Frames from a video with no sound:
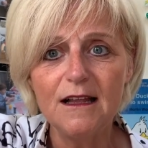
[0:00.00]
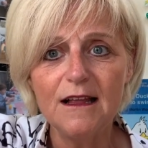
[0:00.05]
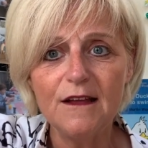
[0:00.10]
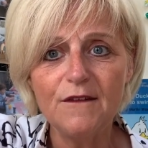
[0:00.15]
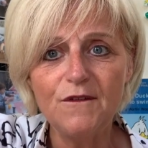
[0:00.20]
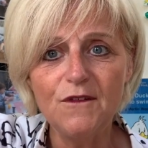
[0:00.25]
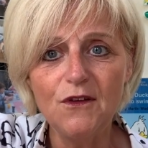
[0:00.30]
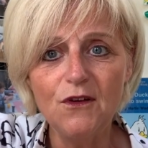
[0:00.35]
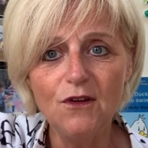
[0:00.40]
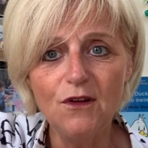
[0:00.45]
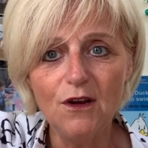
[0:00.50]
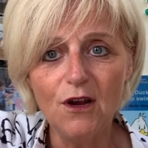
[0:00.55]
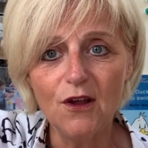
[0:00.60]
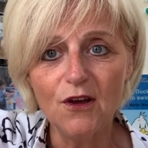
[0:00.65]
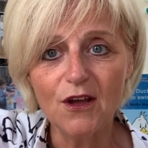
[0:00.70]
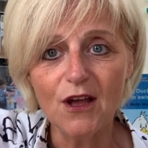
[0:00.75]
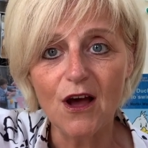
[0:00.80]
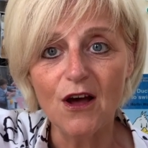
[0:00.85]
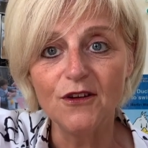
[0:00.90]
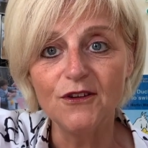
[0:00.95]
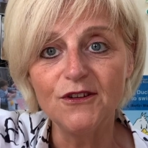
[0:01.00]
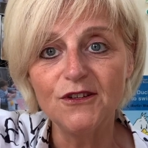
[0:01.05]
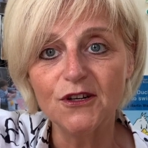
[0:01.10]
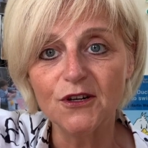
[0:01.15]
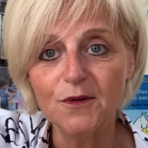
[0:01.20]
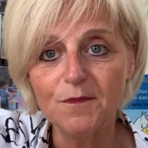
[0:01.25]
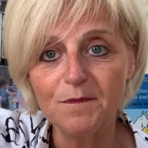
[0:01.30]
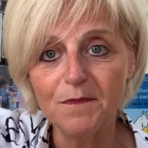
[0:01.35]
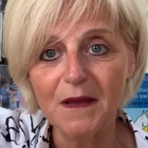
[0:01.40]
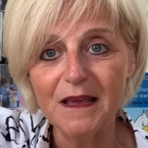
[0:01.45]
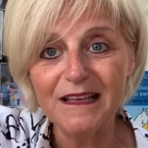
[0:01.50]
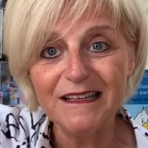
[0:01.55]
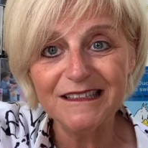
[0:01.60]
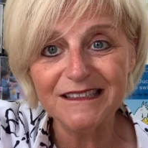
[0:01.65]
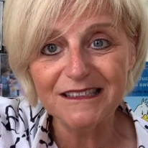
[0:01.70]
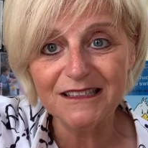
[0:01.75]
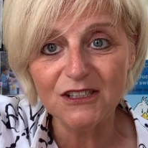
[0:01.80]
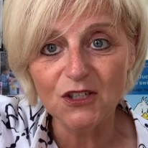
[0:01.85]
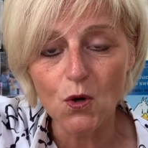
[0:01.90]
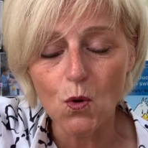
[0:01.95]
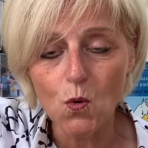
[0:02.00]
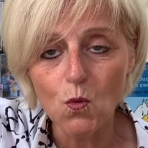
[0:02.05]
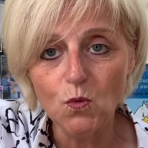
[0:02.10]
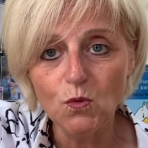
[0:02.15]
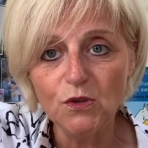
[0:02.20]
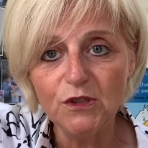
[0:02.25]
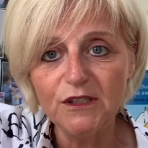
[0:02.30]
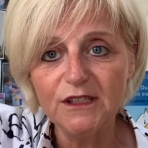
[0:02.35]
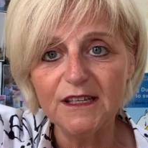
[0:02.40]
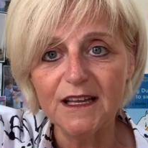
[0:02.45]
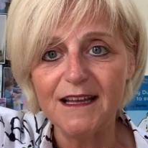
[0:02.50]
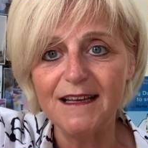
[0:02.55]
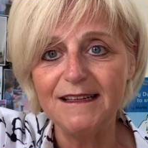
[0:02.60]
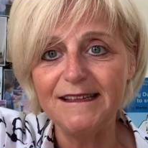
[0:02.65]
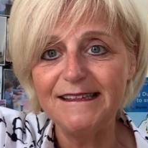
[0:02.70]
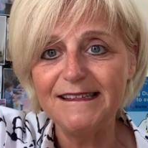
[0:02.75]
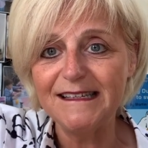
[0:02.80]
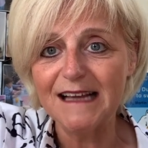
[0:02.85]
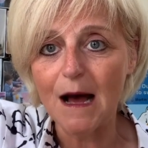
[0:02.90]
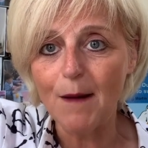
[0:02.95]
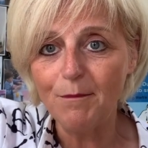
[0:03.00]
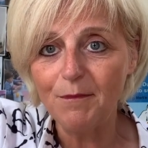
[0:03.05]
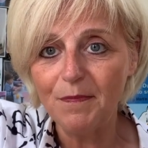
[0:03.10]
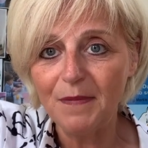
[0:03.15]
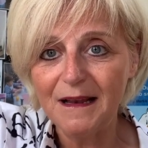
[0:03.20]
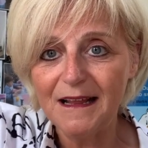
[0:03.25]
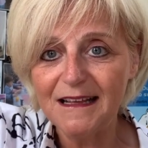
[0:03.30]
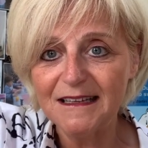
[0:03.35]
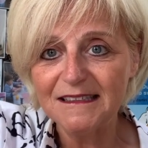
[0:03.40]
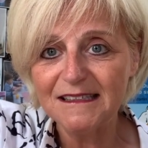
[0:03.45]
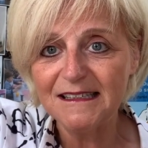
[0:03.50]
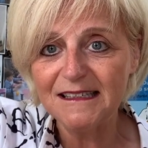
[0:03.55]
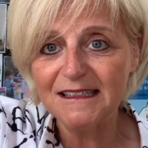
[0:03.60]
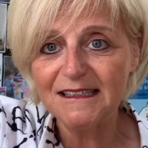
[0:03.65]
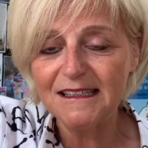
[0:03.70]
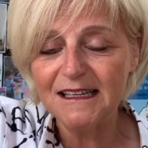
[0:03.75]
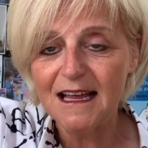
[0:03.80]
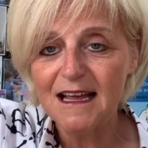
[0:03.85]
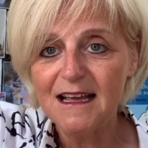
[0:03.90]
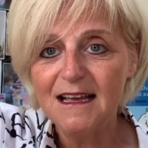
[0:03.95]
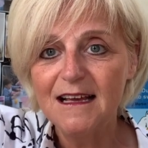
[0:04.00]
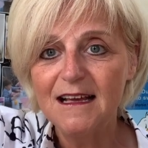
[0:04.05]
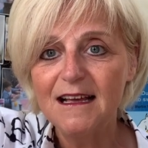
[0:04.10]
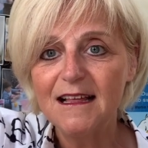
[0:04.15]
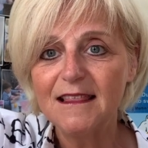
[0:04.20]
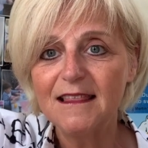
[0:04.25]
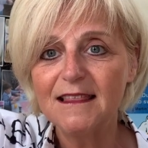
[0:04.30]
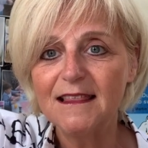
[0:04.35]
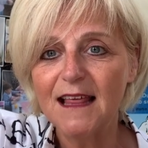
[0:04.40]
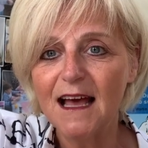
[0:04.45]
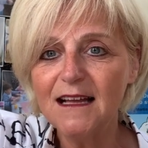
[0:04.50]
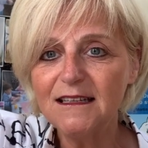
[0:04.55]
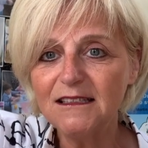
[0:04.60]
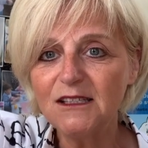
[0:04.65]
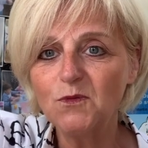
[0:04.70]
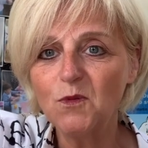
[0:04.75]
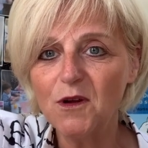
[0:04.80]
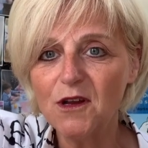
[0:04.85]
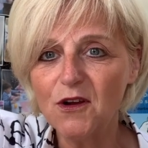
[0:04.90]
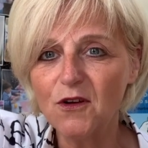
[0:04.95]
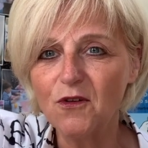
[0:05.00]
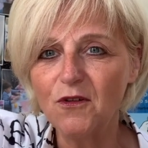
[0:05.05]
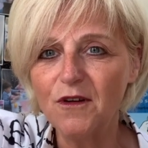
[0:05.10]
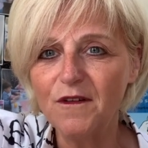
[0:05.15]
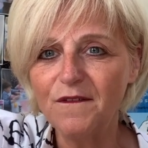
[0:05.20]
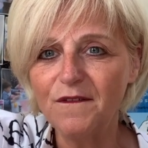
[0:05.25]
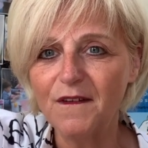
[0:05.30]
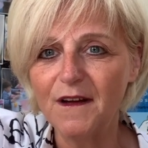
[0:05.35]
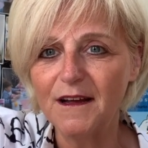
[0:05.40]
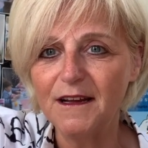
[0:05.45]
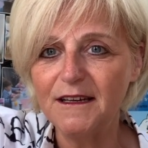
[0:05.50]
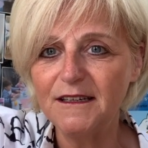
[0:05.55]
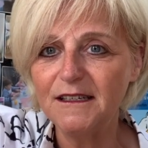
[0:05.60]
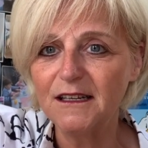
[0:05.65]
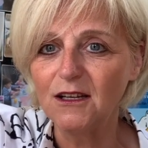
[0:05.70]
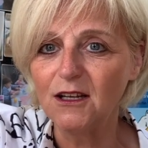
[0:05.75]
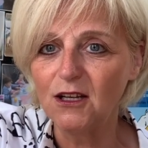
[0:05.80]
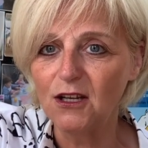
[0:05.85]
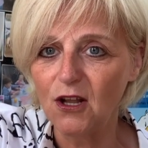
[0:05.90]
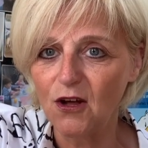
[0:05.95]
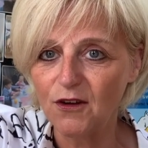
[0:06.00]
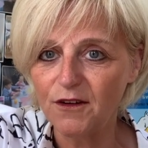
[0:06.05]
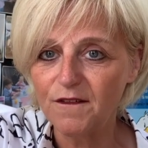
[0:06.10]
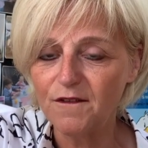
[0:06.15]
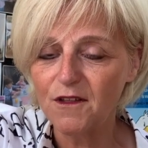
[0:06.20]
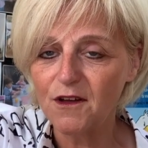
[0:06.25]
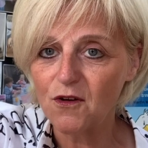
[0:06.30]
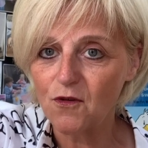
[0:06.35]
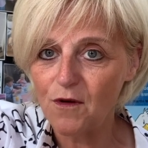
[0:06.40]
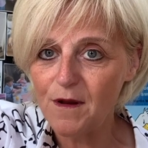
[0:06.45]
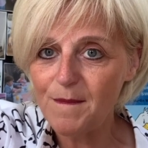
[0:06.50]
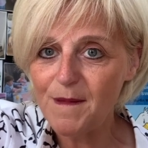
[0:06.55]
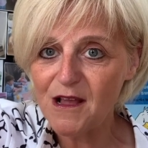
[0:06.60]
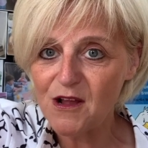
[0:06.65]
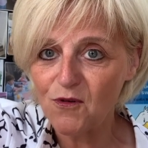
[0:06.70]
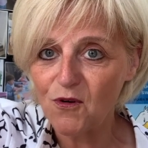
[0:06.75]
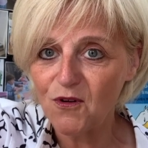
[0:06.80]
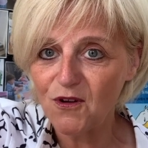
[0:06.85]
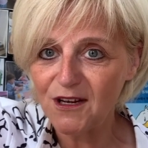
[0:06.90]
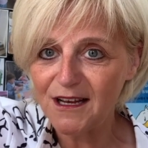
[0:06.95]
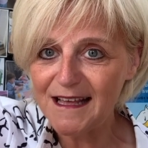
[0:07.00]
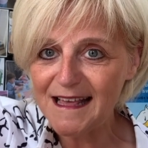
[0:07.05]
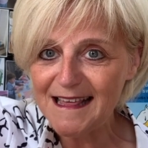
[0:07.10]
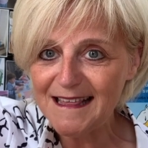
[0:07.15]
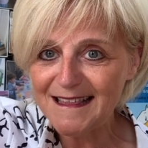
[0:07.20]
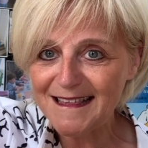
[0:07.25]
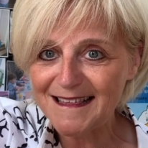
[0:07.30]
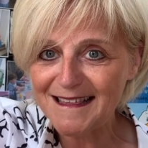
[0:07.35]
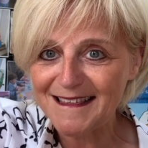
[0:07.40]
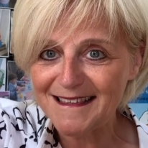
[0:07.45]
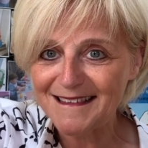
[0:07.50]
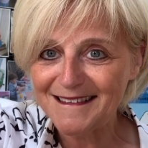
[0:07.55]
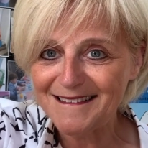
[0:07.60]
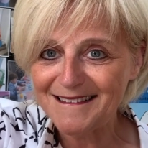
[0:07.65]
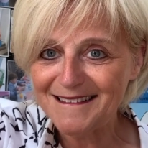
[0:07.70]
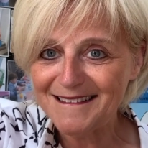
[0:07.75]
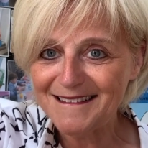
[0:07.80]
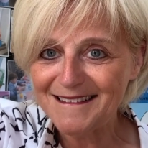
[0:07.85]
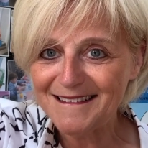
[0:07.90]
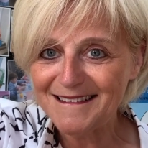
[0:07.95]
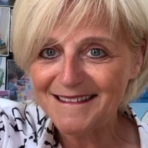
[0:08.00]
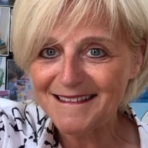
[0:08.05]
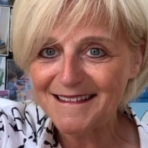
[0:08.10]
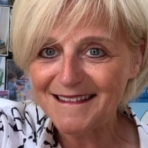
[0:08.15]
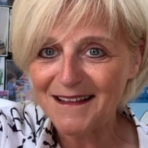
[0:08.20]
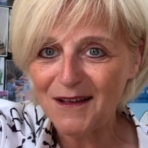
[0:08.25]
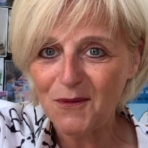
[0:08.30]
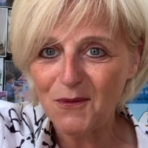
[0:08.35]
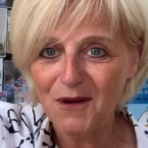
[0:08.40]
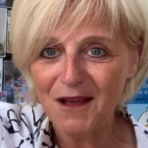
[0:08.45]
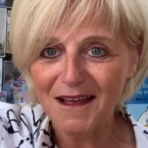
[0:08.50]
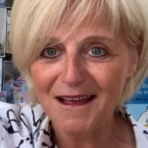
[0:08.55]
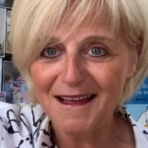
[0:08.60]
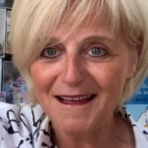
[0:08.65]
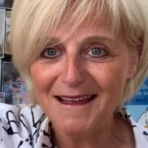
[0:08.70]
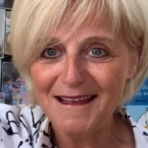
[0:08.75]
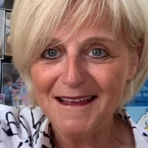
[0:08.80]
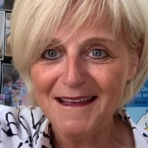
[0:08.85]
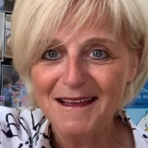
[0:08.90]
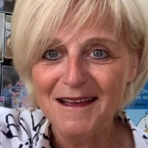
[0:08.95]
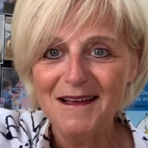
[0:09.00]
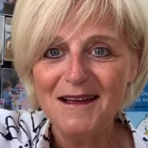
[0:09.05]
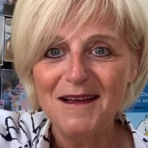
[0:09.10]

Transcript: If you look under big stones in damp places, that's where you're going to find a lot of the creepy crawlies, okay?